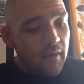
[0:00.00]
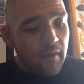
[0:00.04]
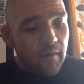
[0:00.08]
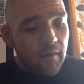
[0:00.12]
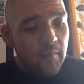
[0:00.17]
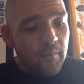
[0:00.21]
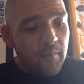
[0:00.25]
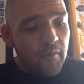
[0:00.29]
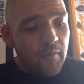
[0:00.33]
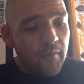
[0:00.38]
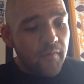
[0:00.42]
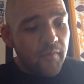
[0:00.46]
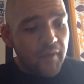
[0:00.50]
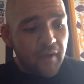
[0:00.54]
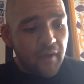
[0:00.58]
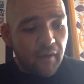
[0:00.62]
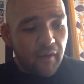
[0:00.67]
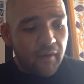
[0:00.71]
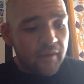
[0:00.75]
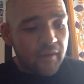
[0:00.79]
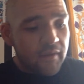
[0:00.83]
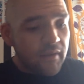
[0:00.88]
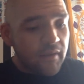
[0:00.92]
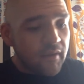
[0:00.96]
moving
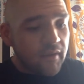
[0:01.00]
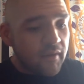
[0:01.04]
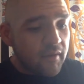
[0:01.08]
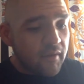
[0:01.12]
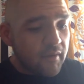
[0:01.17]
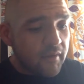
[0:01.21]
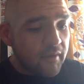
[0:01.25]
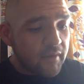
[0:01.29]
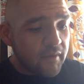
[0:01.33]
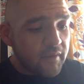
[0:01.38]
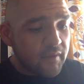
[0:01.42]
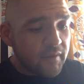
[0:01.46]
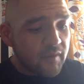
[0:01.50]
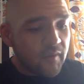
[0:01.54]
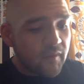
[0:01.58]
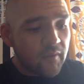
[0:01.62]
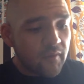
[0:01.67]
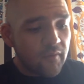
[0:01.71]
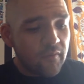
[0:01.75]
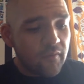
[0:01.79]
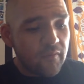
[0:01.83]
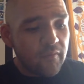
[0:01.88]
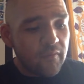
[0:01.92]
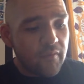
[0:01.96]
on
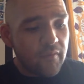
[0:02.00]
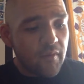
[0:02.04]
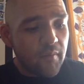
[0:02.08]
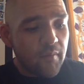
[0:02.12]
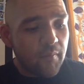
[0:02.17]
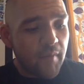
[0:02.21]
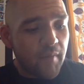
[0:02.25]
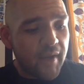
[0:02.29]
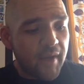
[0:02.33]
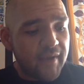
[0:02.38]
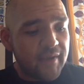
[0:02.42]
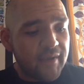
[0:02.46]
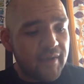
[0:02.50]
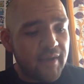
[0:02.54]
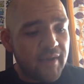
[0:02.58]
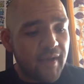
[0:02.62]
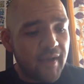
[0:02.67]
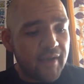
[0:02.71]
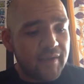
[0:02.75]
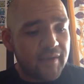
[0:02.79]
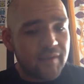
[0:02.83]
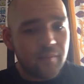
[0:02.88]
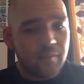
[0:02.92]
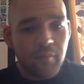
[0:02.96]
to my
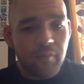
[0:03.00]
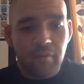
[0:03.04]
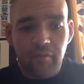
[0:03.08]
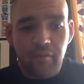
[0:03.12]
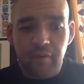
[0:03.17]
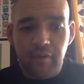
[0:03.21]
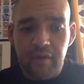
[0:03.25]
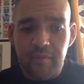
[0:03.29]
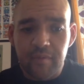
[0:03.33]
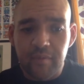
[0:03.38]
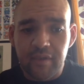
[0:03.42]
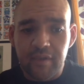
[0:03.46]
next point,